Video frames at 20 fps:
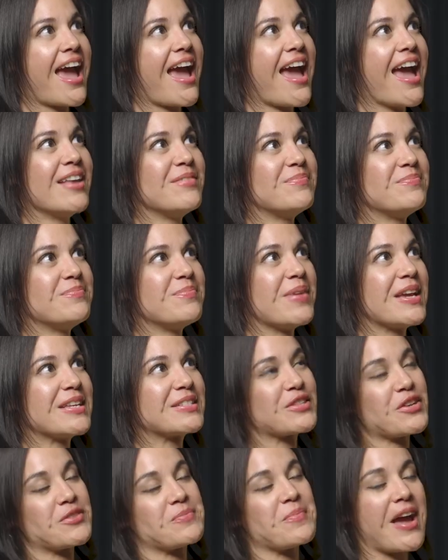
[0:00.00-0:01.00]
And
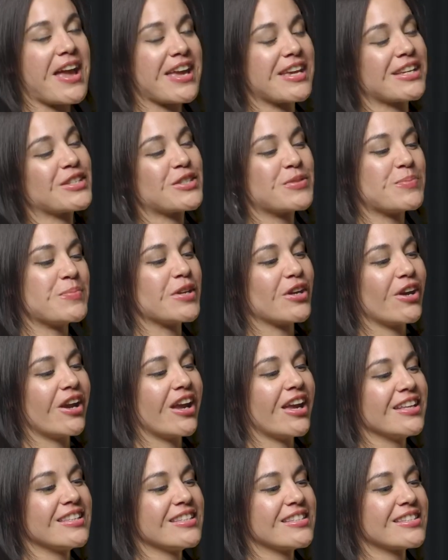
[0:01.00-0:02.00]
based on my
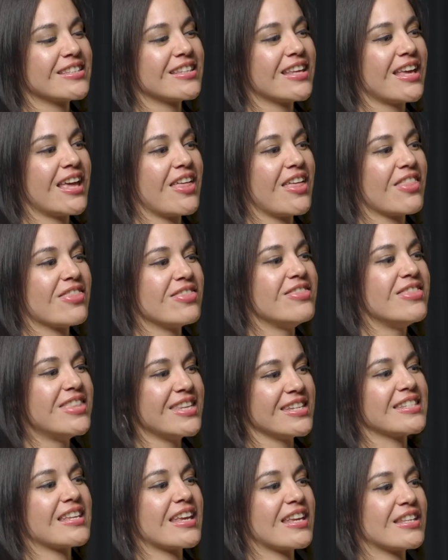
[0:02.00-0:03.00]
experience,
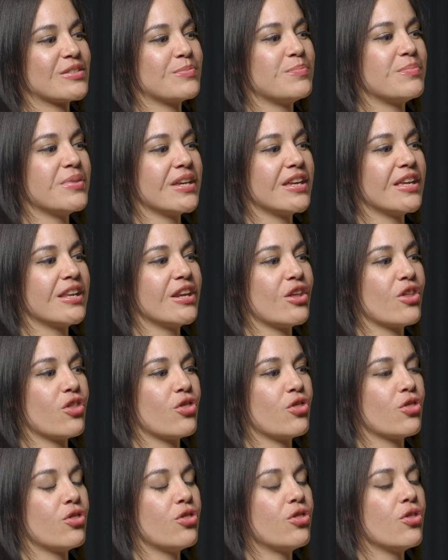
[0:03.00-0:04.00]
this has been
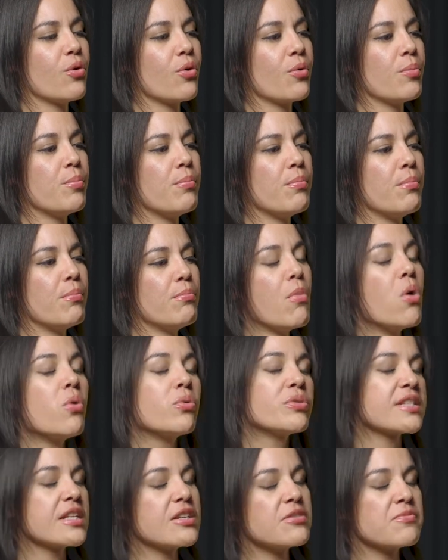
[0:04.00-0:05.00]
the
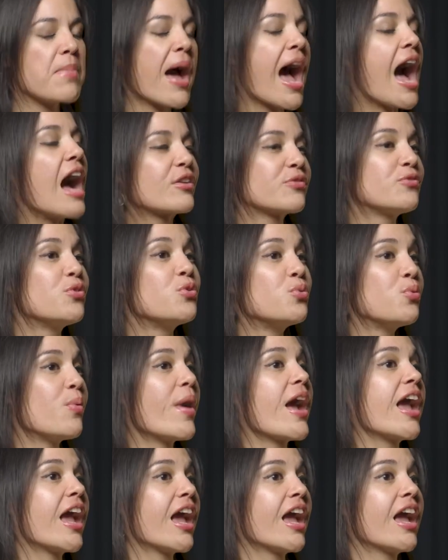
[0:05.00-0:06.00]
most impactful
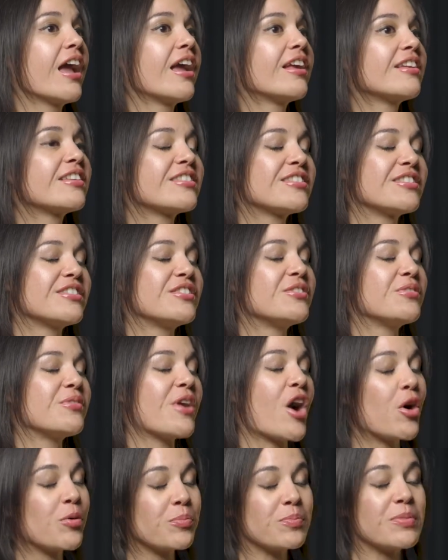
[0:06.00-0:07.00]
way to
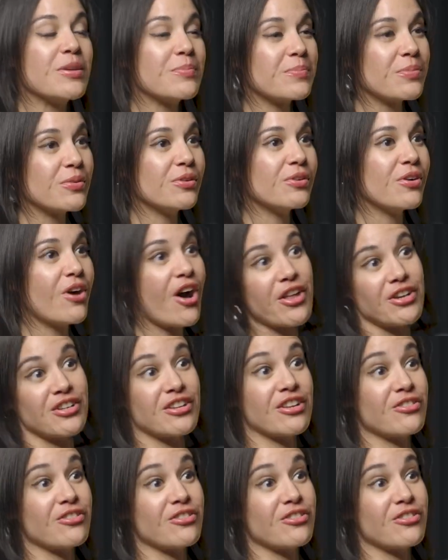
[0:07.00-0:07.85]
help people on an